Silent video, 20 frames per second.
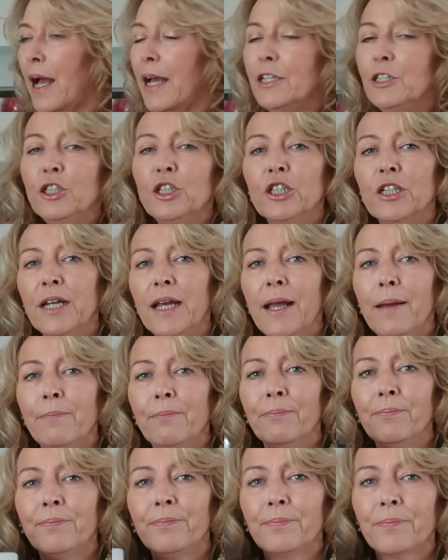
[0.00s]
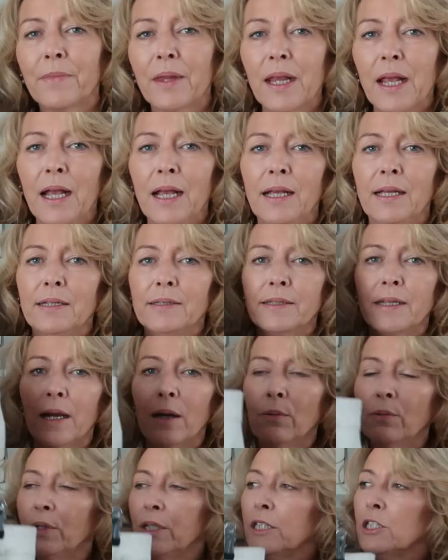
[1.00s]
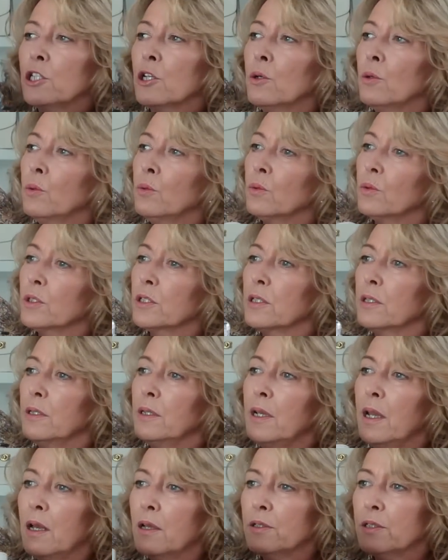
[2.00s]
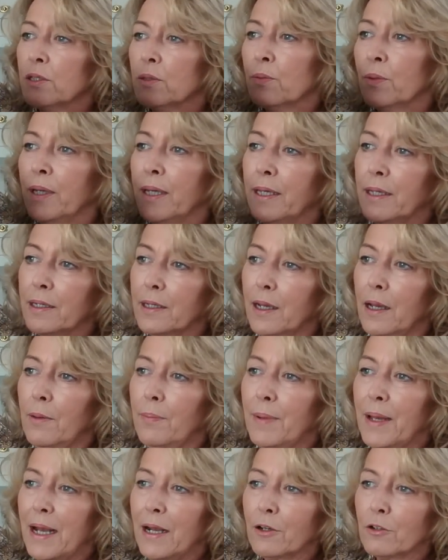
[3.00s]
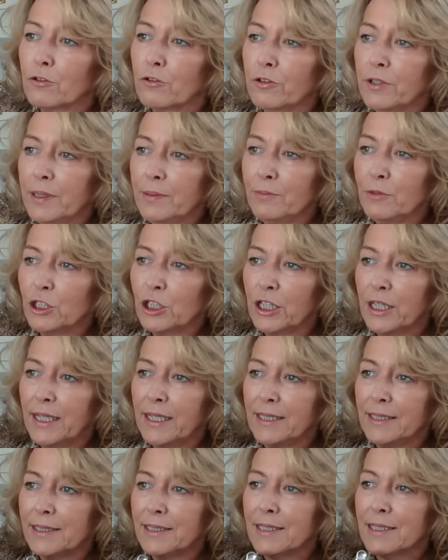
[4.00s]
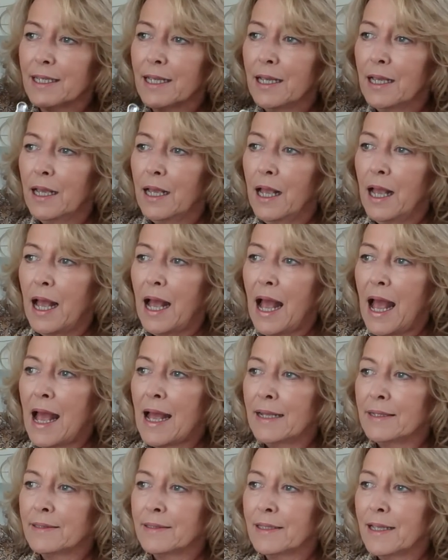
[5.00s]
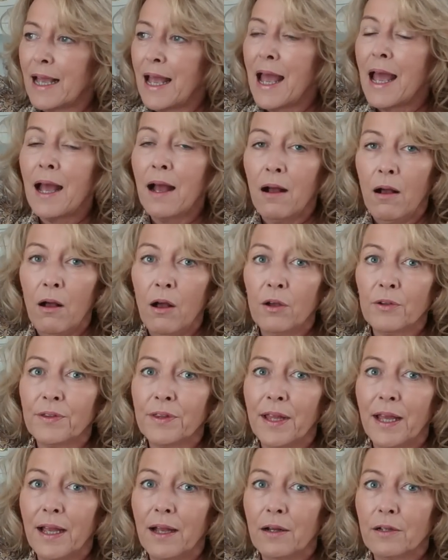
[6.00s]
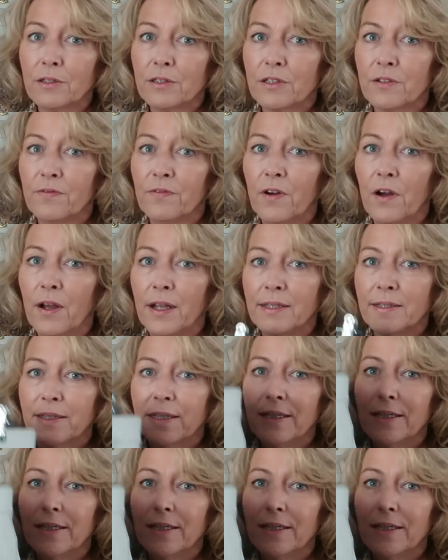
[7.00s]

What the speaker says: H&M. Now, we talked last week about cream jeans and how hard they are to find.